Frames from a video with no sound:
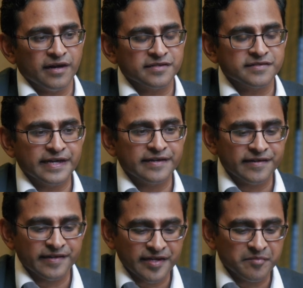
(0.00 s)

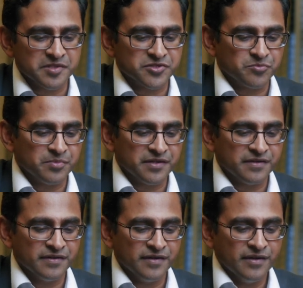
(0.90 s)
stated aim is to
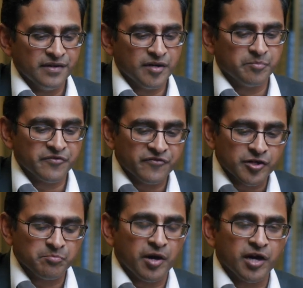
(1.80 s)
be a
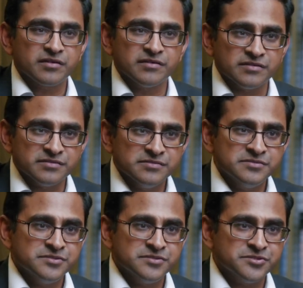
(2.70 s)
preferred partner
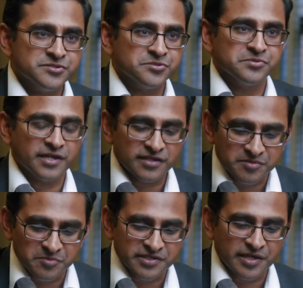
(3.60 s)
to the
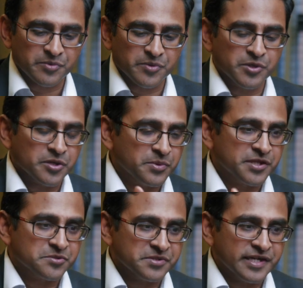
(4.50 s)
customers that we work
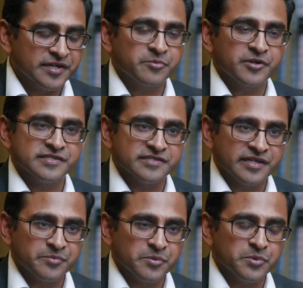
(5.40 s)
with, to the enterprises
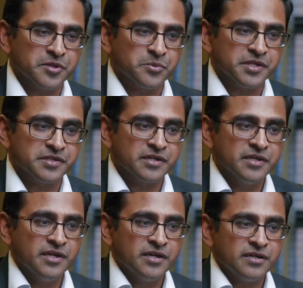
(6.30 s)
that we work with,
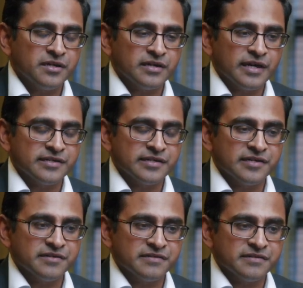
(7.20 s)

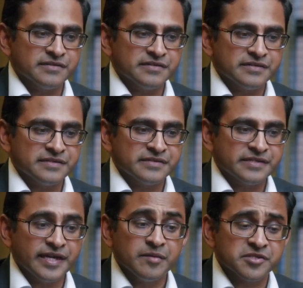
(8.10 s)
and the
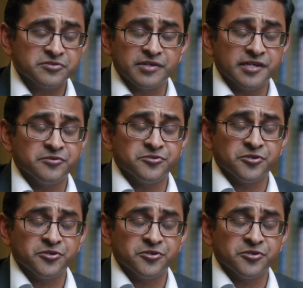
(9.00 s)
aim is really to